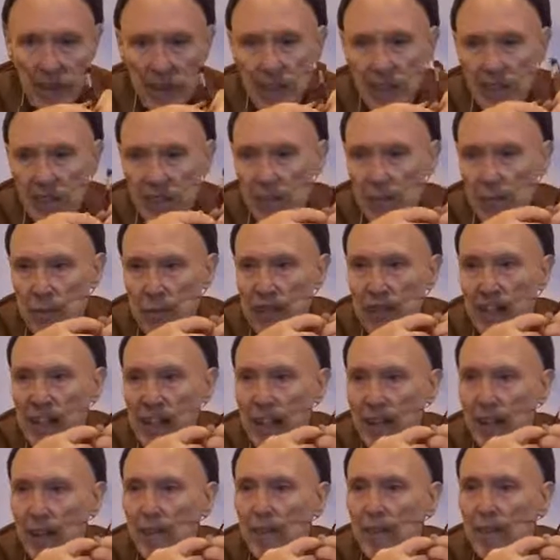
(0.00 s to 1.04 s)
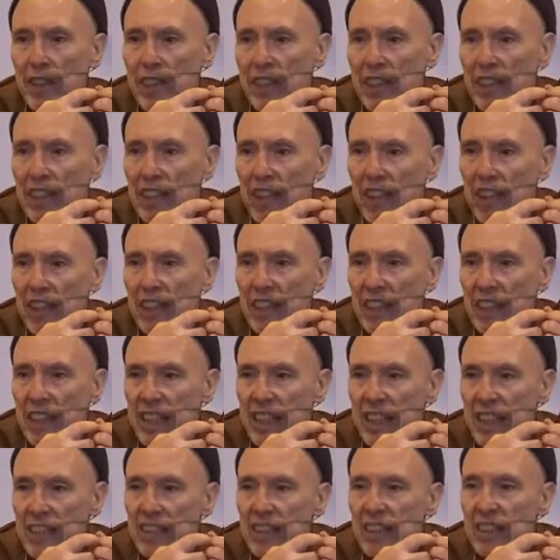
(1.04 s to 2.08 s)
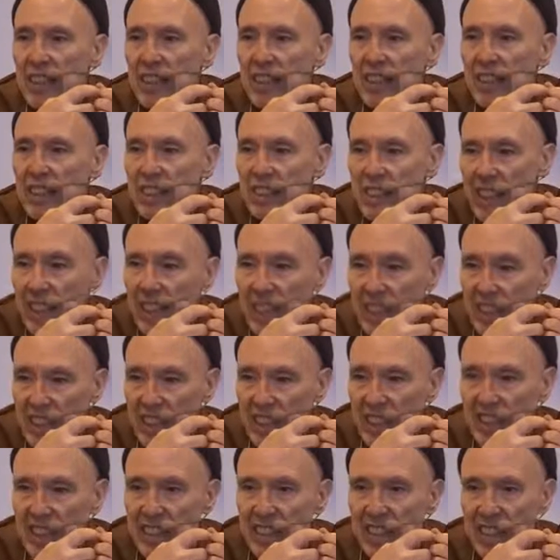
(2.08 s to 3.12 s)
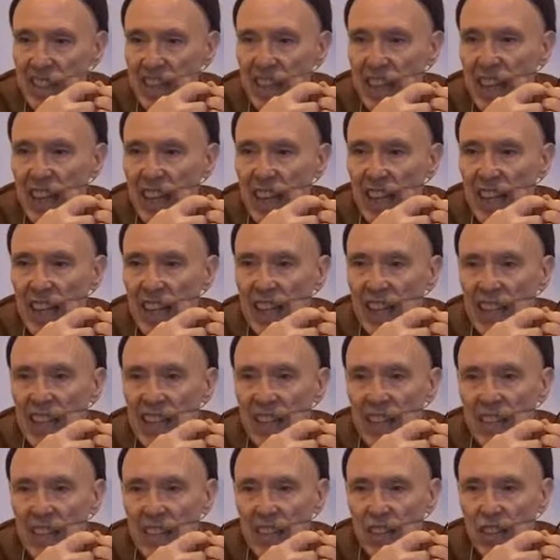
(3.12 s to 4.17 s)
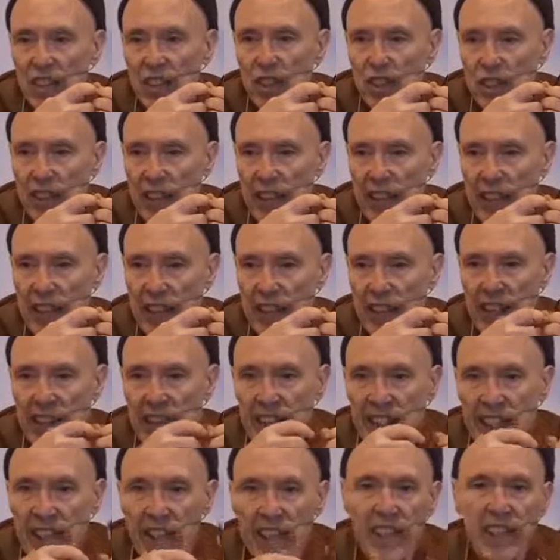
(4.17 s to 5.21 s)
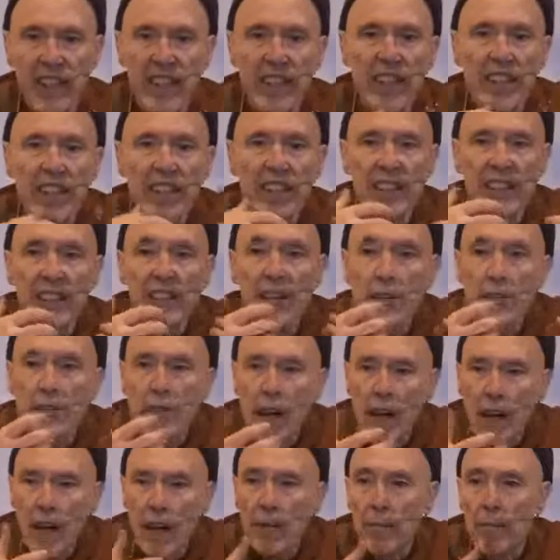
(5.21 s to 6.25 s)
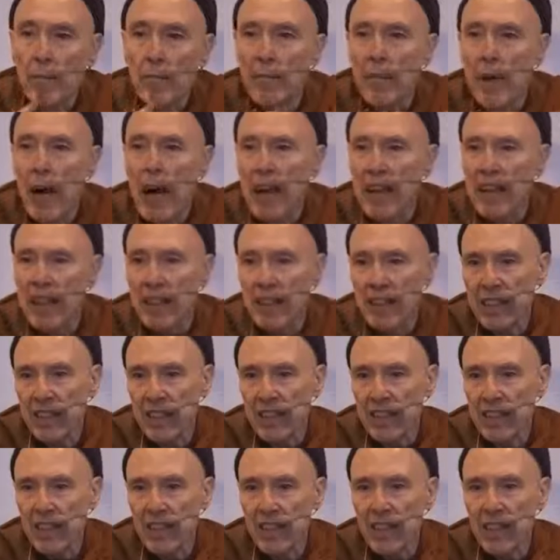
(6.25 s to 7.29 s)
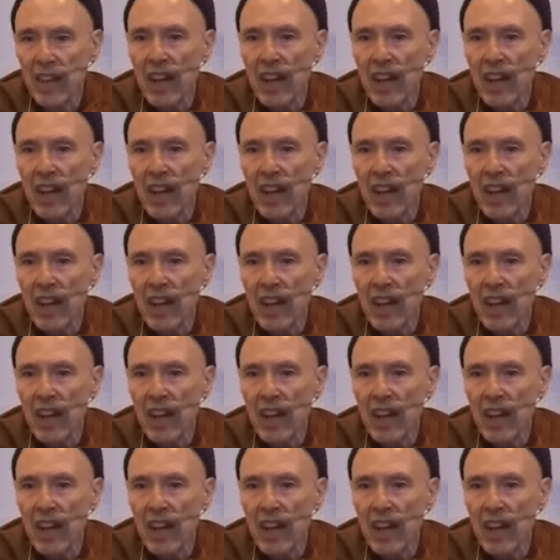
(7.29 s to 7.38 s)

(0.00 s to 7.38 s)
Then we have the adhicitta sika, the training in the developed mind, the